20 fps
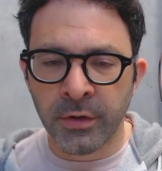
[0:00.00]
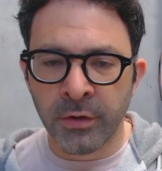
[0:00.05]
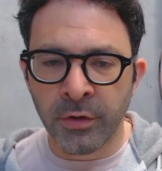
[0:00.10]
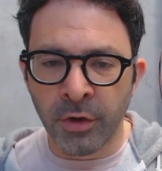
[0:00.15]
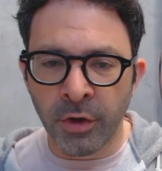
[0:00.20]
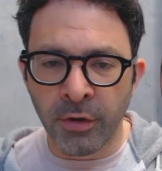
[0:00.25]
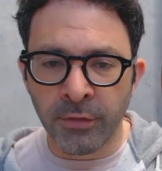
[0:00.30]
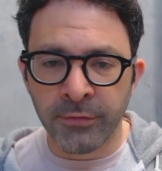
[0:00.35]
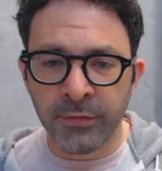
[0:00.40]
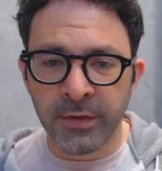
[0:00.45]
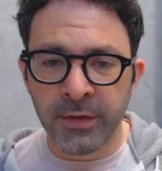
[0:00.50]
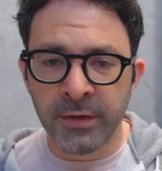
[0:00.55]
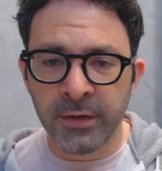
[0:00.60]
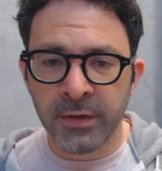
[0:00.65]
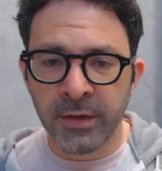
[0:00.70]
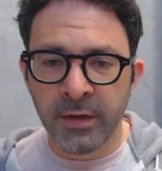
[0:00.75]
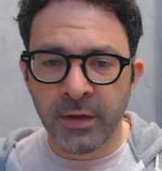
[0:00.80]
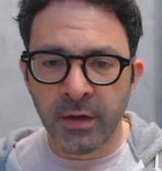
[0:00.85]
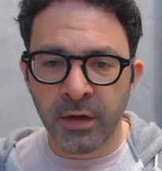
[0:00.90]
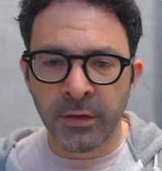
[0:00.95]
coffee,
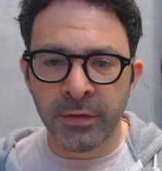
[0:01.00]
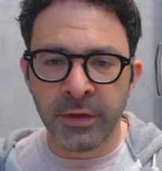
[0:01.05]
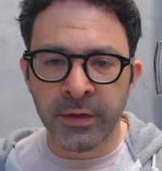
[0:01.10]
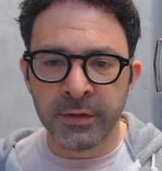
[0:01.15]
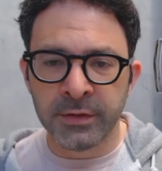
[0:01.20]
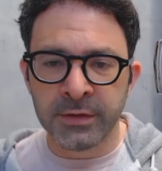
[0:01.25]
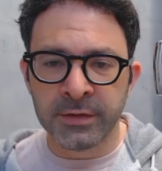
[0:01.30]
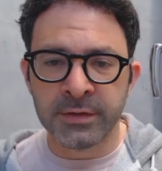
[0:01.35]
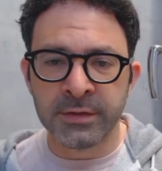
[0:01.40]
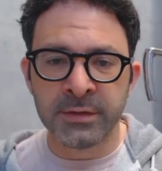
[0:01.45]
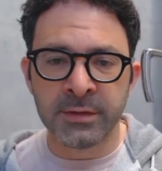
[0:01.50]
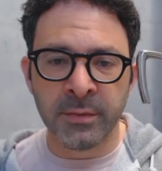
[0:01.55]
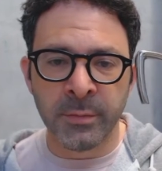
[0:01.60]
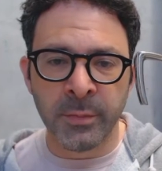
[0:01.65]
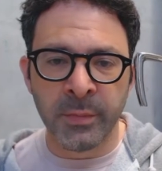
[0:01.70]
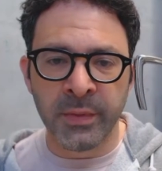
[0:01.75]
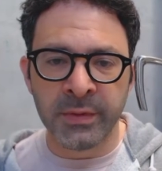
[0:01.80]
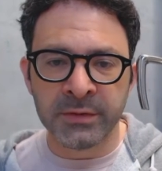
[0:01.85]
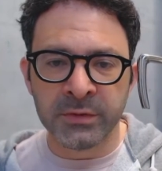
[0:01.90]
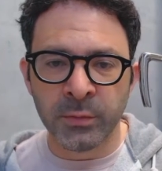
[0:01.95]
I think this is the
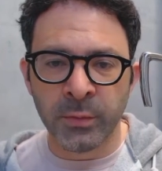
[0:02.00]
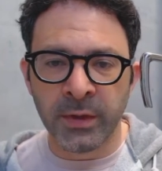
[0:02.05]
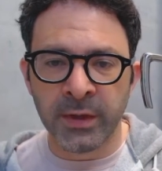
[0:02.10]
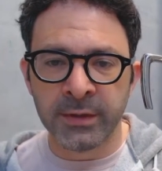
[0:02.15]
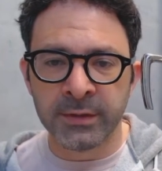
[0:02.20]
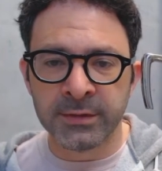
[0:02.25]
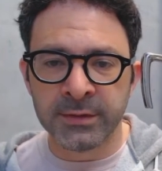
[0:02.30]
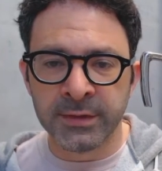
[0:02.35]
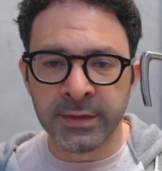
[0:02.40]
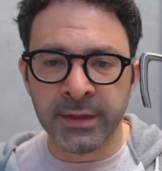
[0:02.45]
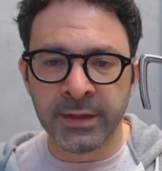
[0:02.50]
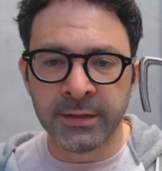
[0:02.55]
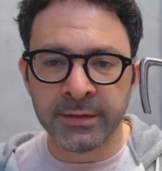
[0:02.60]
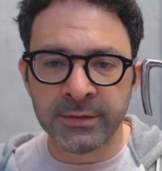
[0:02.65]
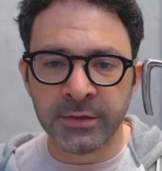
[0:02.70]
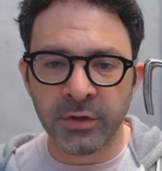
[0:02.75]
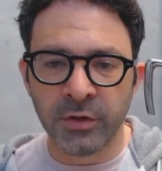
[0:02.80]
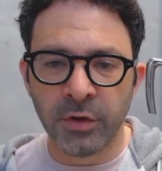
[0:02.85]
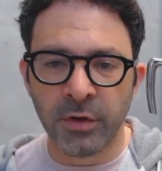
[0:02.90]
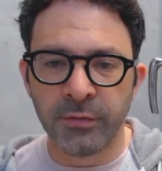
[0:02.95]
best way to get
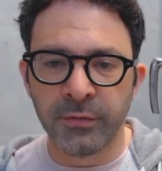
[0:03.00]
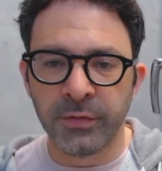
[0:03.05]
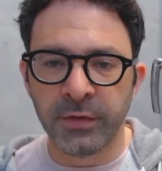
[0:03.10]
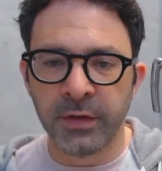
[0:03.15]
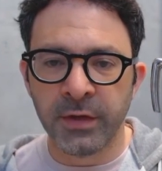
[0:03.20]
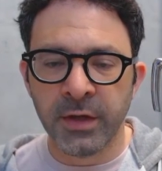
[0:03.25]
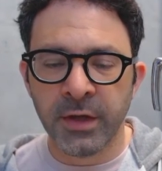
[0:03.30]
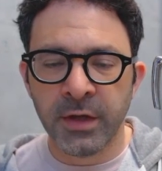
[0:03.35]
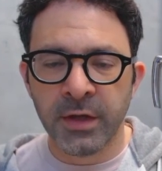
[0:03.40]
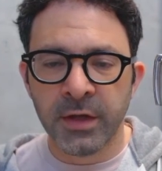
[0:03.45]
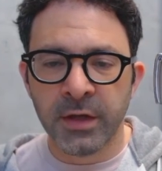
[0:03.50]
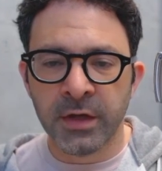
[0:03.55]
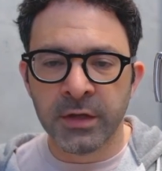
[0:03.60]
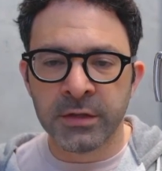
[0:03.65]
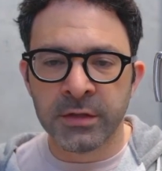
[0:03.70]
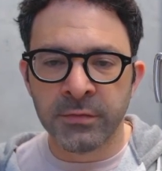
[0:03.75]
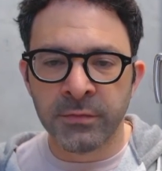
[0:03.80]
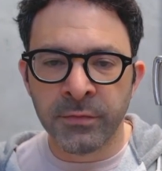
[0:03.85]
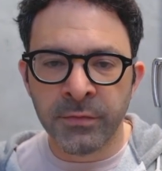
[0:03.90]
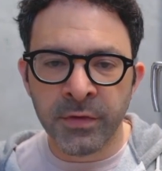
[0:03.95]
into coffee.
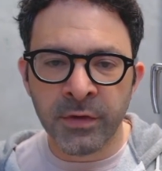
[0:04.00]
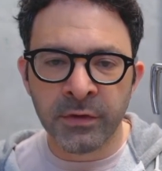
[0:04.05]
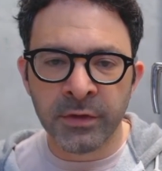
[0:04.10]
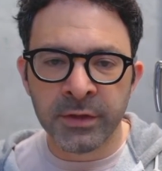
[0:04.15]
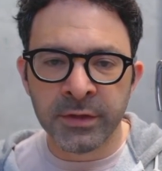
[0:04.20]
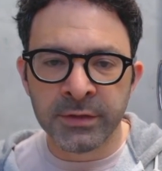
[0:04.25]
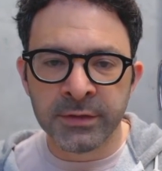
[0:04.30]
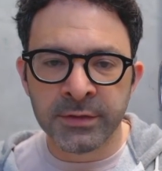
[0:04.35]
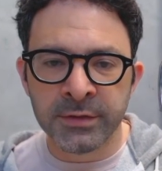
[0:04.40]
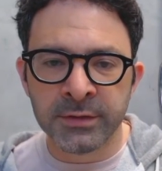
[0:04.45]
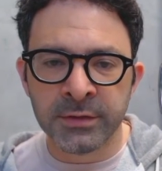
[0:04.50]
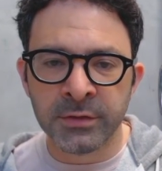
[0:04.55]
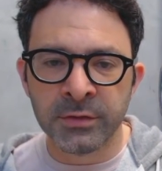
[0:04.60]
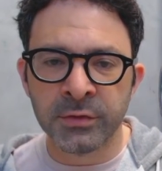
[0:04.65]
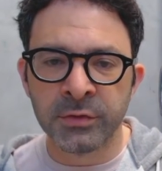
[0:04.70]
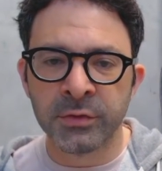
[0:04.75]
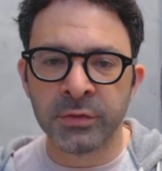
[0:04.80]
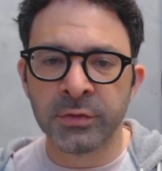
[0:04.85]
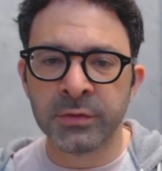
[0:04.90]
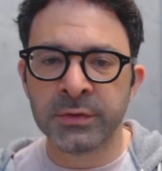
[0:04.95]
It's very easy to
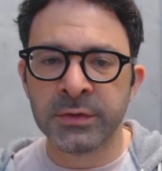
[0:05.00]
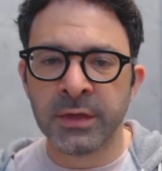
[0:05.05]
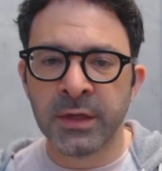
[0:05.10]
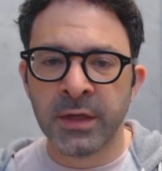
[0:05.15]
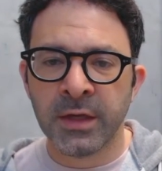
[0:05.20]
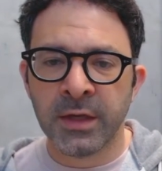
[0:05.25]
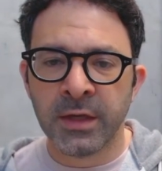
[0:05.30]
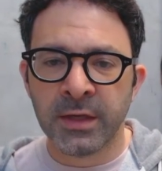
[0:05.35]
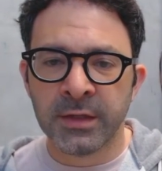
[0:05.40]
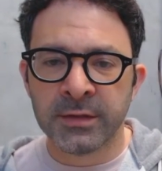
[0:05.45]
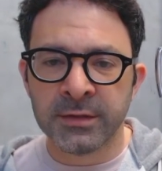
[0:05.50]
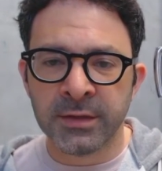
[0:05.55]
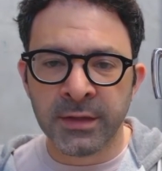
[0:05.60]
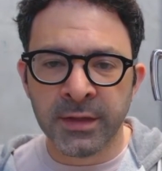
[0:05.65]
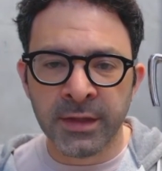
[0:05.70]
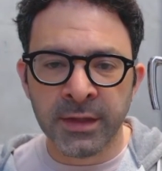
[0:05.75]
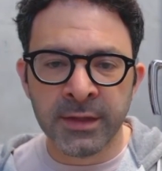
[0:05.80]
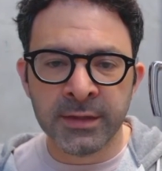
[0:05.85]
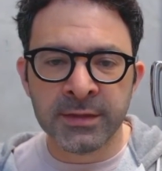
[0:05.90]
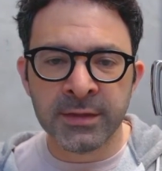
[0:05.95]
use. It's an
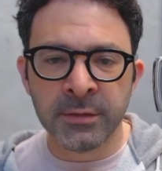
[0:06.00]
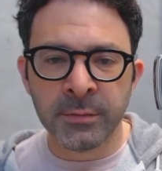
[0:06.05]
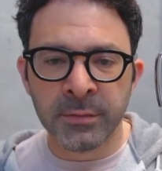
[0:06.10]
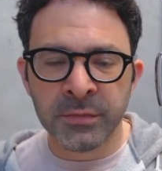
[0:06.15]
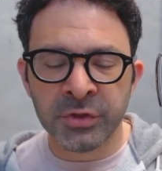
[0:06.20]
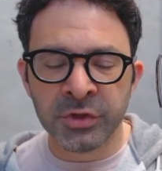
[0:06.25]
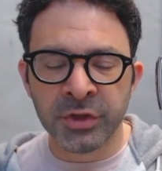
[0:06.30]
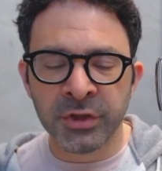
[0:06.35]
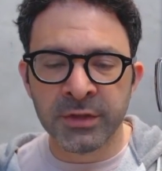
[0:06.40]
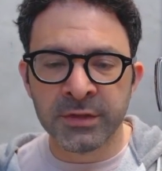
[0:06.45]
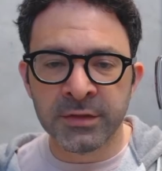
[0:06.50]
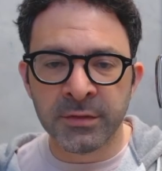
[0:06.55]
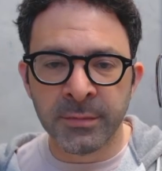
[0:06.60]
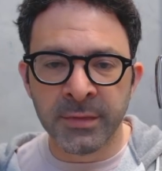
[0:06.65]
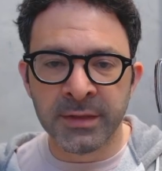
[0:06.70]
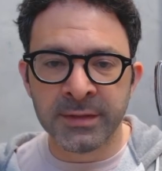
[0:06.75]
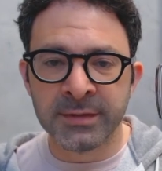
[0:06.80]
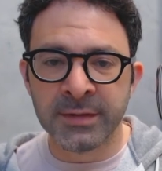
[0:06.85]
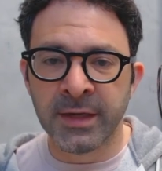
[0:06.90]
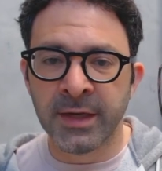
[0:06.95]
easy machine to
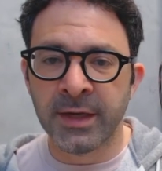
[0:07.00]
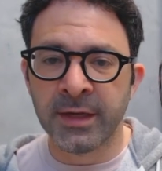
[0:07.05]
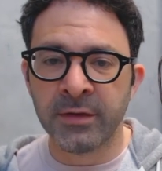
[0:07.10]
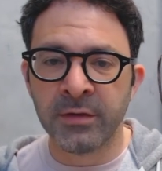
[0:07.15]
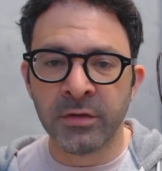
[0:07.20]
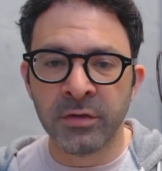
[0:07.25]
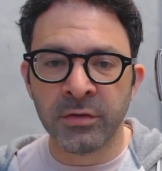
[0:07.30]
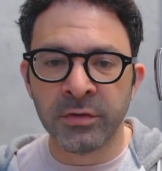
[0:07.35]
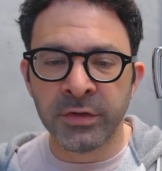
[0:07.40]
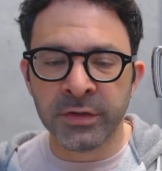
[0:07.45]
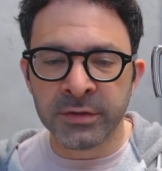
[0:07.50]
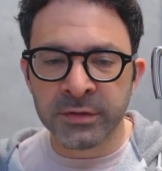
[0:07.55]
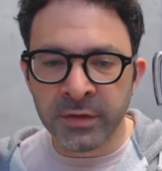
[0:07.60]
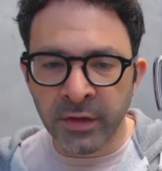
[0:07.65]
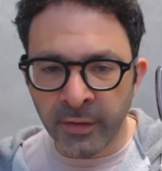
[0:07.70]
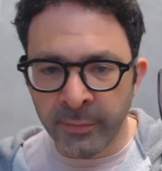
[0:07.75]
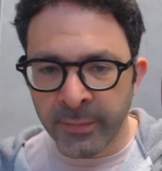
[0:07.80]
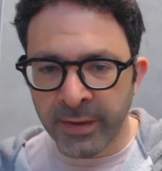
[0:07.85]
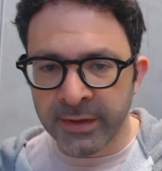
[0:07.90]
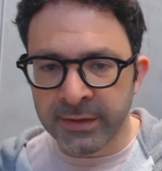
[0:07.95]
maintain. There's
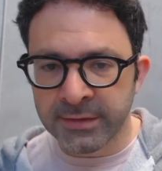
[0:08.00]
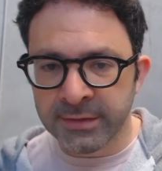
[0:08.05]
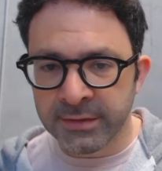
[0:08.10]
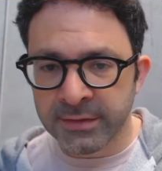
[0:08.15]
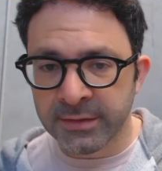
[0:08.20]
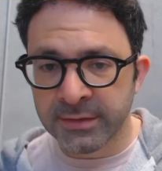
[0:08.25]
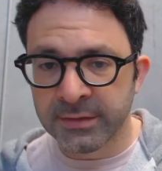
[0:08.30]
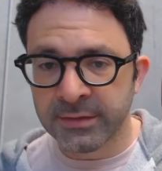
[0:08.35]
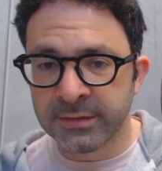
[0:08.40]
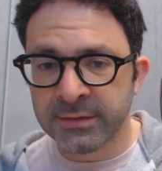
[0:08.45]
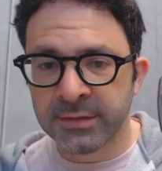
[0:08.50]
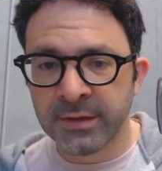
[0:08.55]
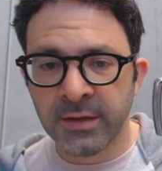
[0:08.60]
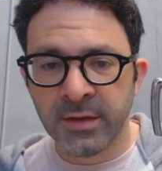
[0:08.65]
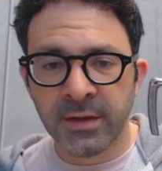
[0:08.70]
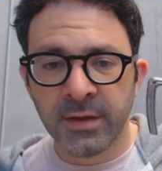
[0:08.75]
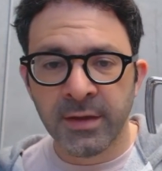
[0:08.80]
no maintenance.